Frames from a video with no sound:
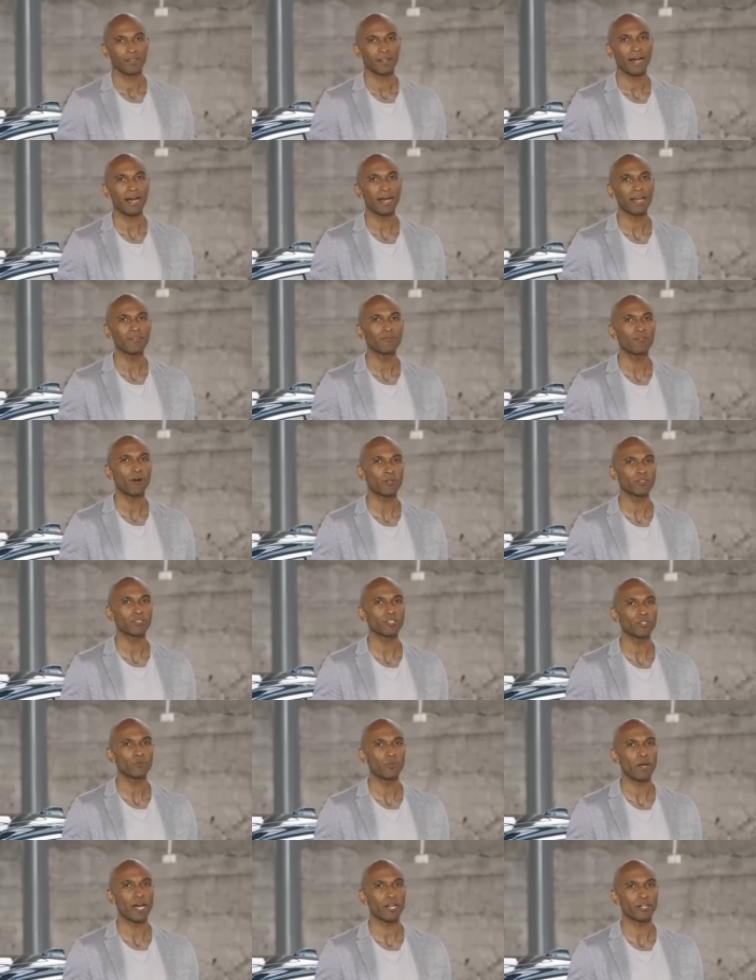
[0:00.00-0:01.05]
The high
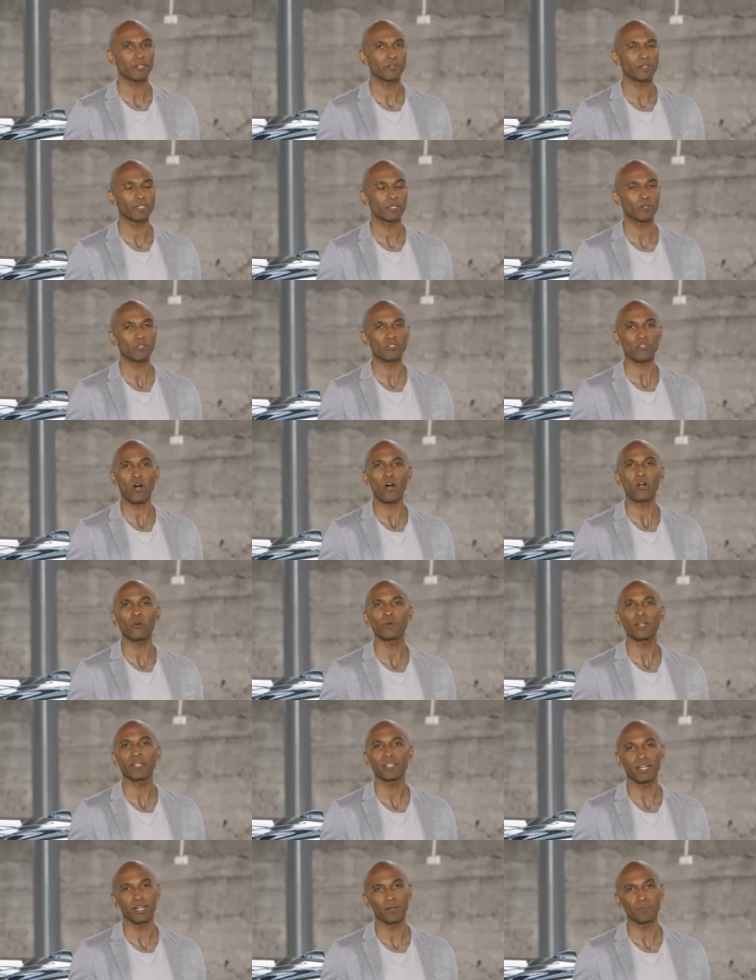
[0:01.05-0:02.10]
voltage battery was
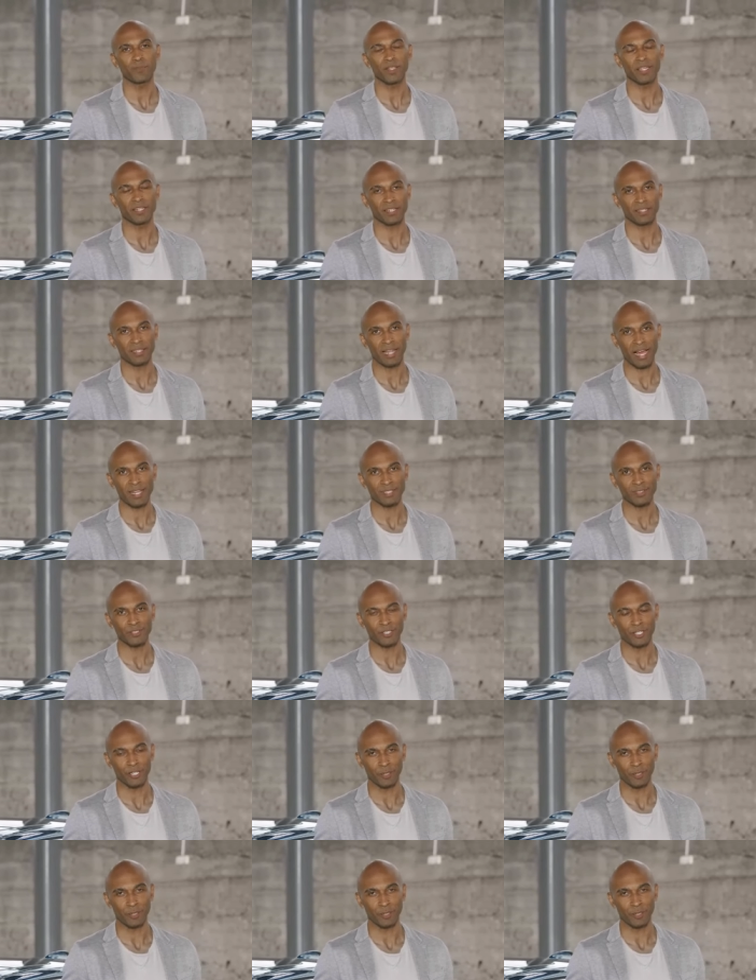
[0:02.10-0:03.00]
already updated last